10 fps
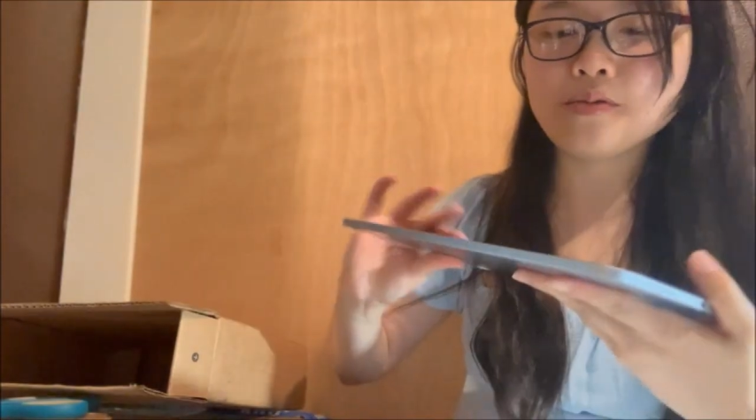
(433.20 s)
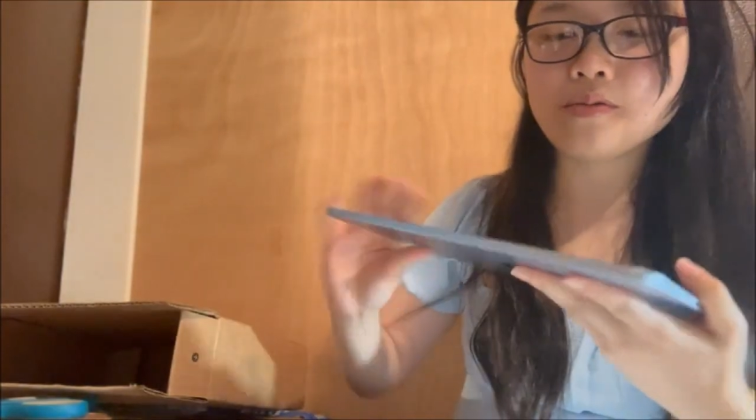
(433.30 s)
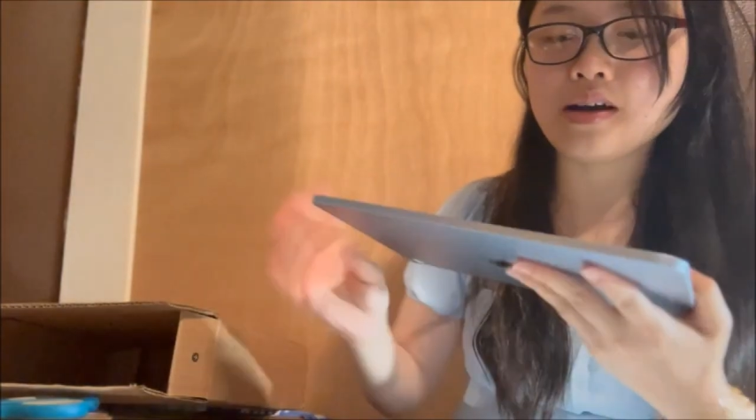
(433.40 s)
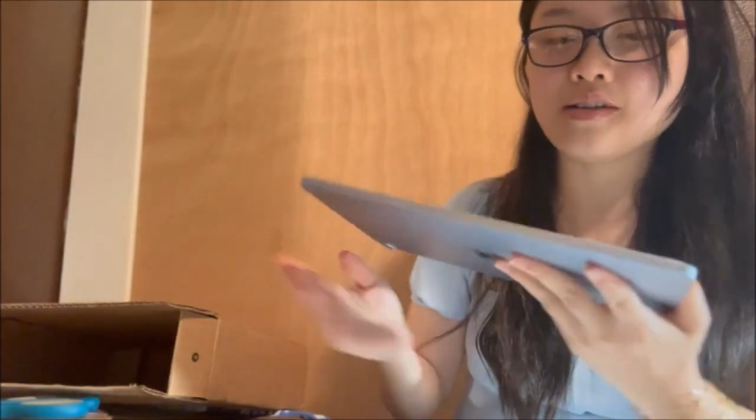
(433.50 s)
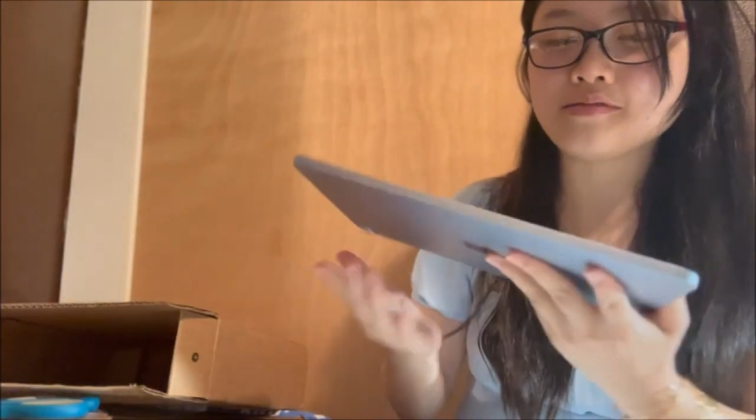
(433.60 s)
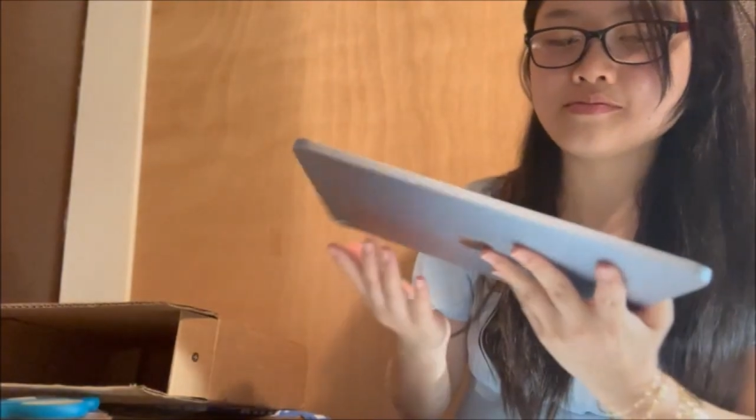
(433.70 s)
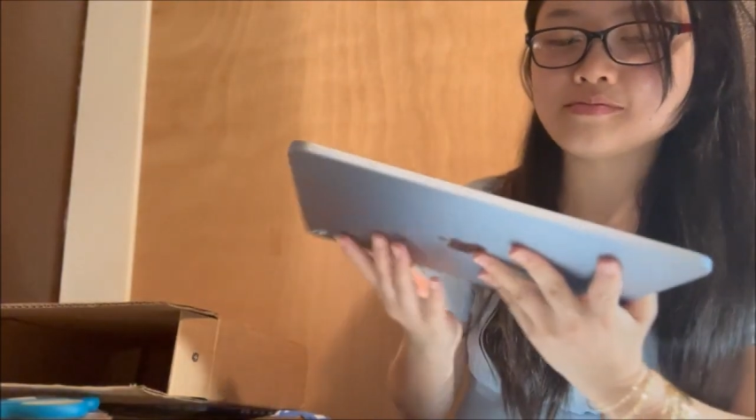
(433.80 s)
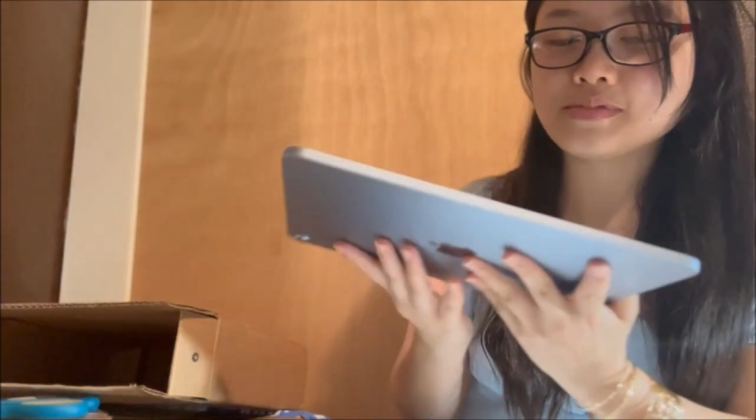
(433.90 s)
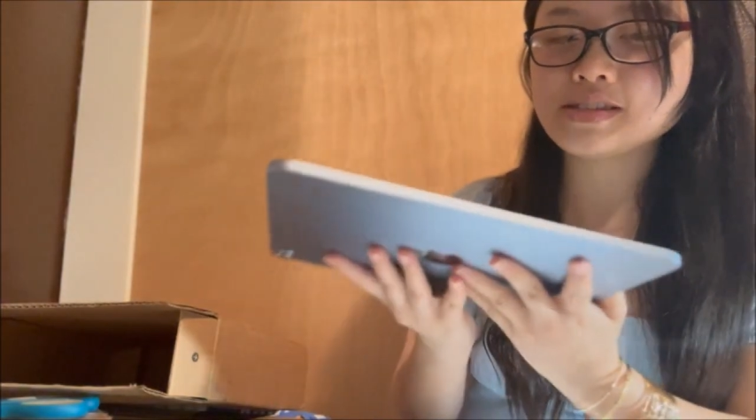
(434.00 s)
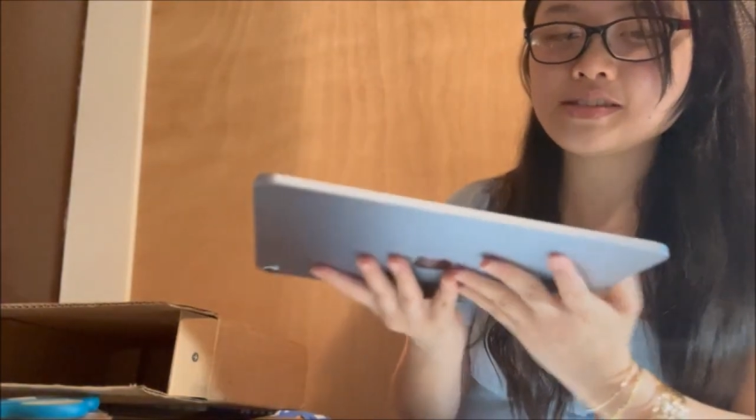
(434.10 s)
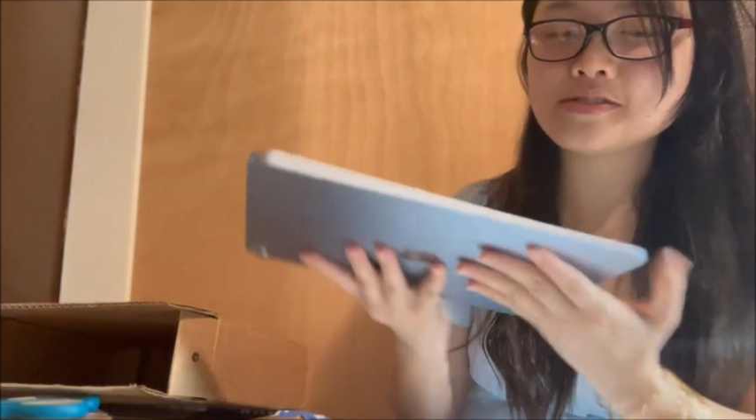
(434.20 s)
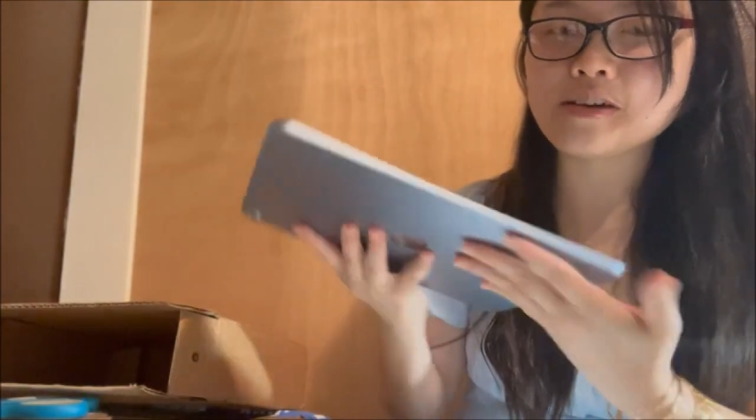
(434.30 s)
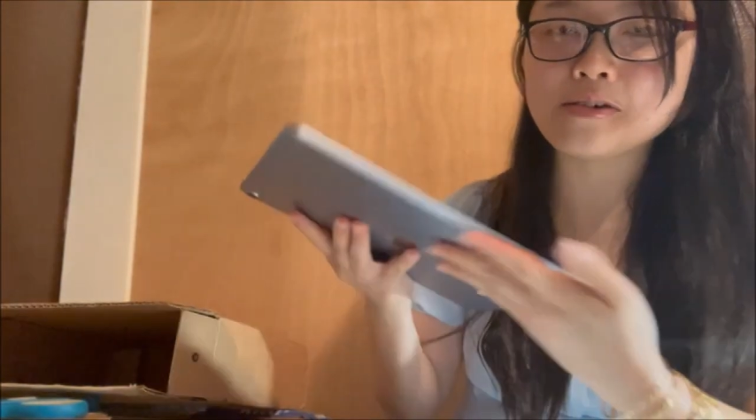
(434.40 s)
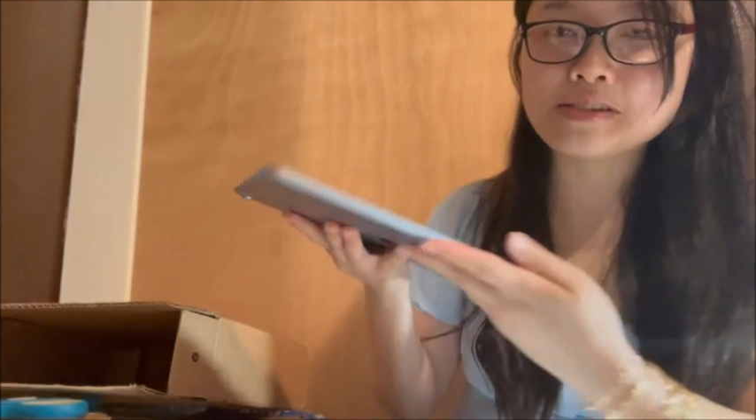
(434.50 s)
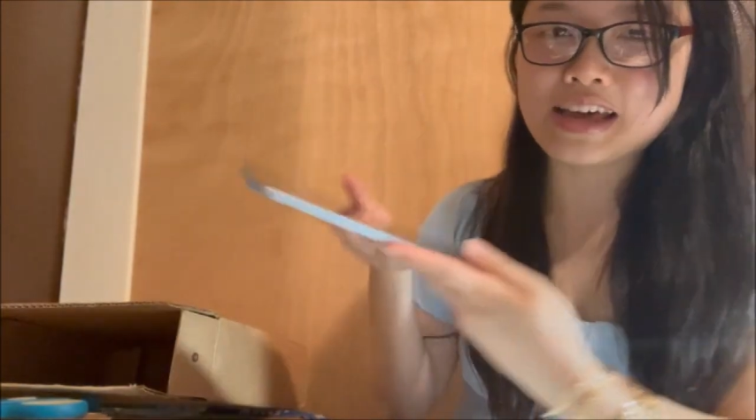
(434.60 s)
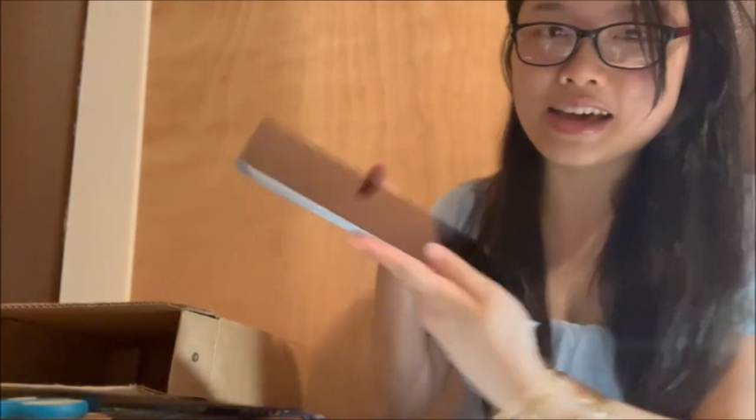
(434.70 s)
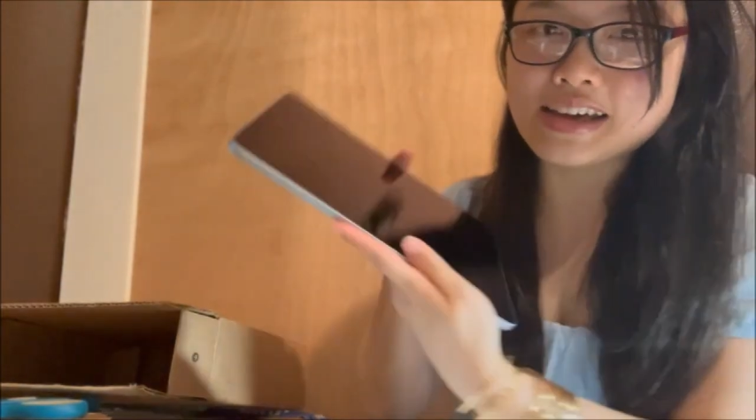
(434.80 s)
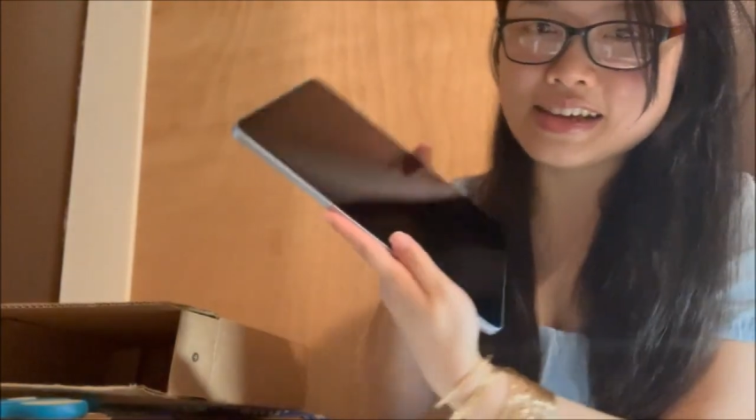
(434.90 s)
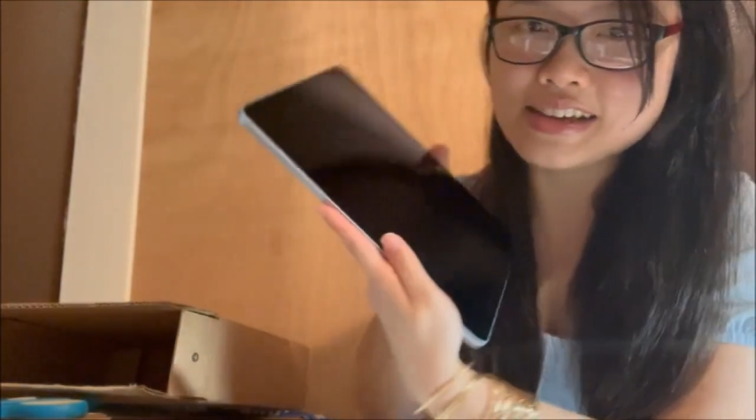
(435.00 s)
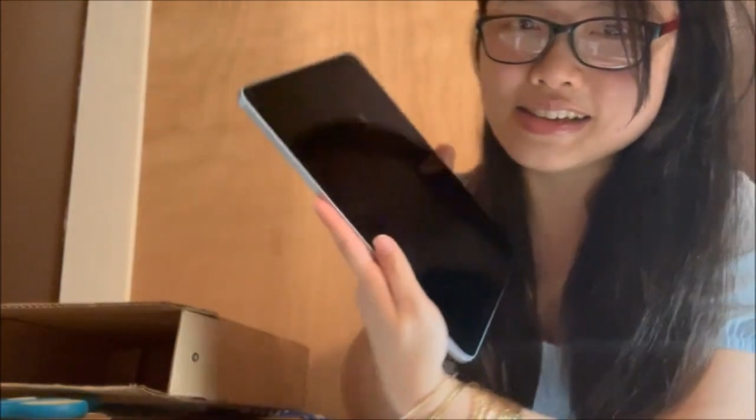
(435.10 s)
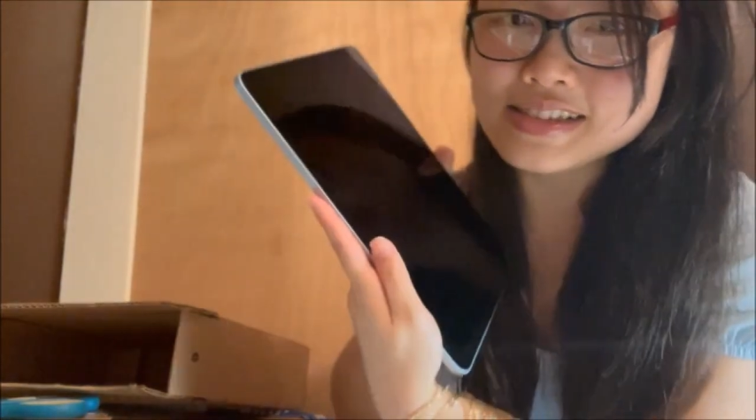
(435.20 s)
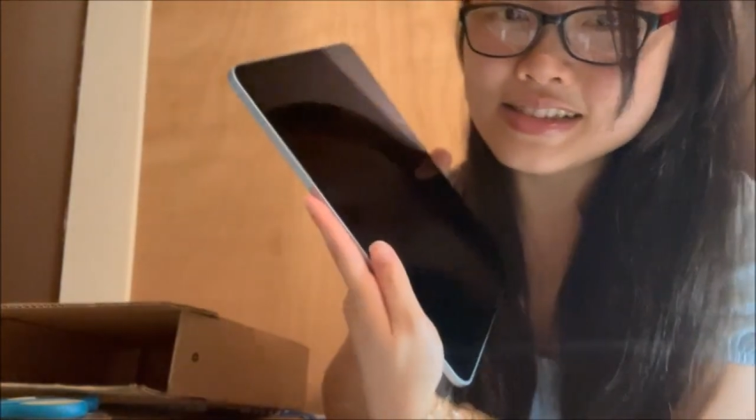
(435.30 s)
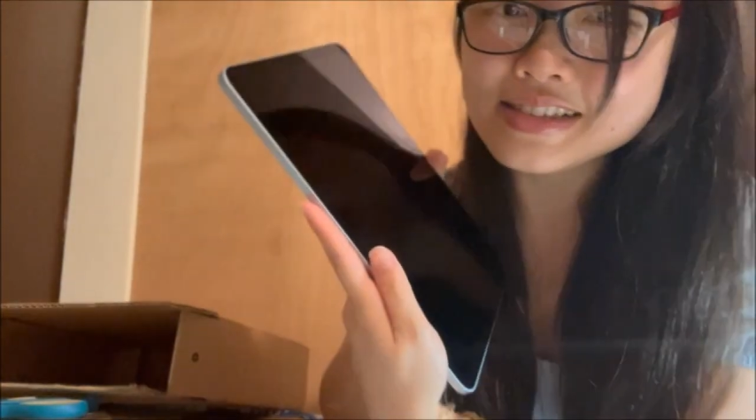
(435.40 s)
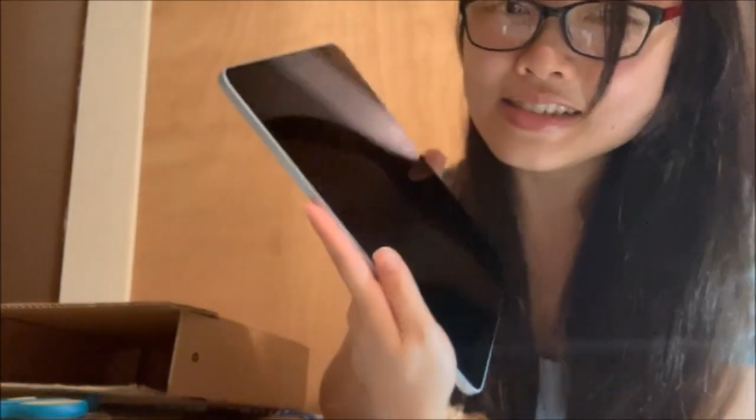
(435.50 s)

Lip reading: Wow, it's so nice.